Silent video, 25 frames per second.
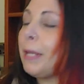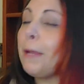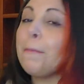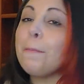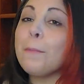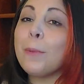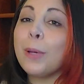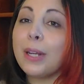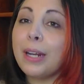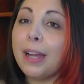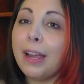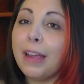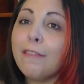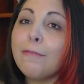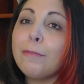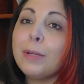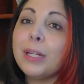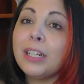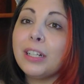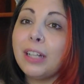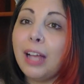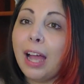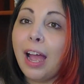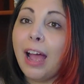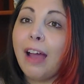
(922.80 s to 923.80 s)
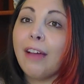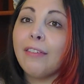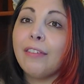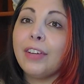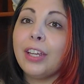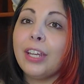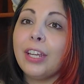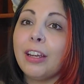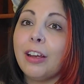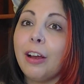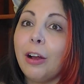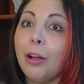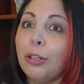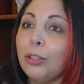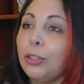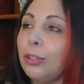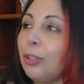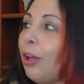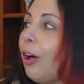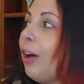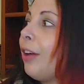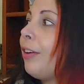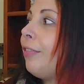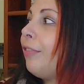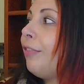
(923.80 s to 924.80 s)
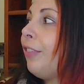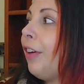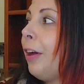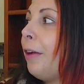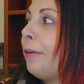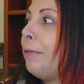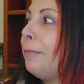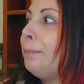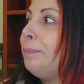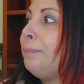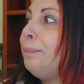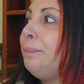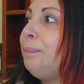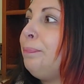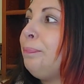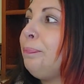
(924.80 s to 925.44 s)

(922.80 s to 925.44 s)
But I've been having a lot of fun